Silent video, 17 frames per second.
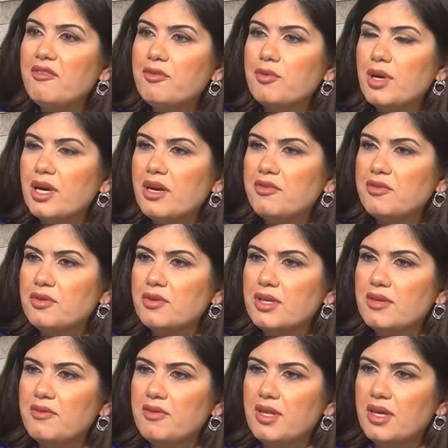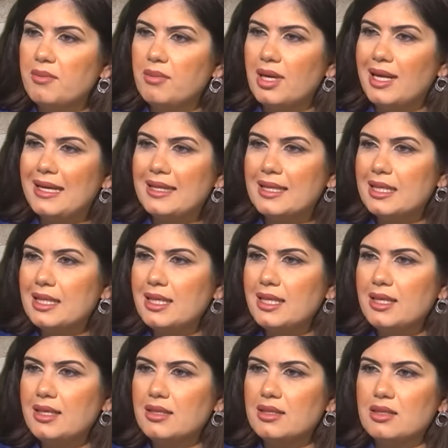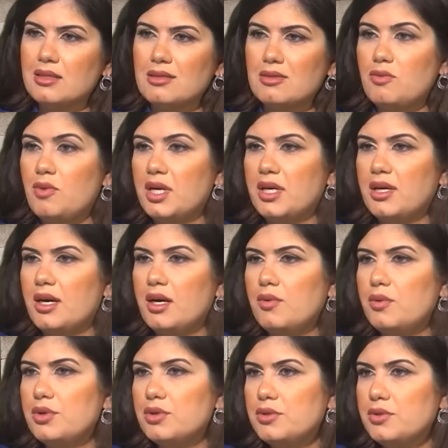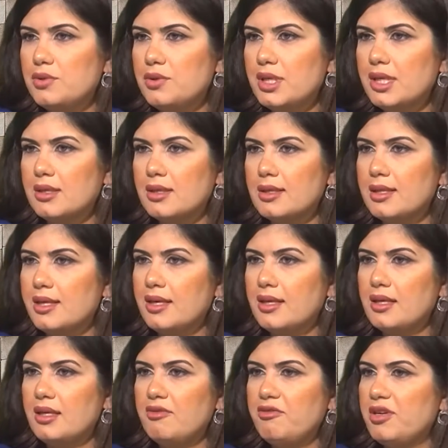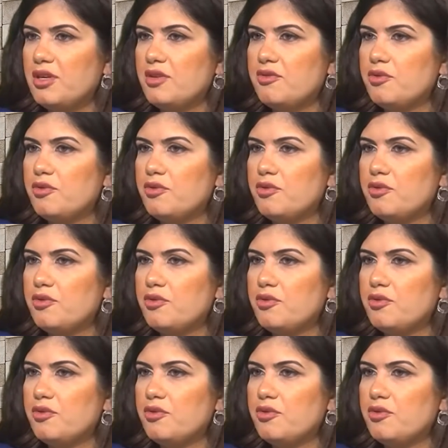We have to give them at least 1 hour during the day, even if...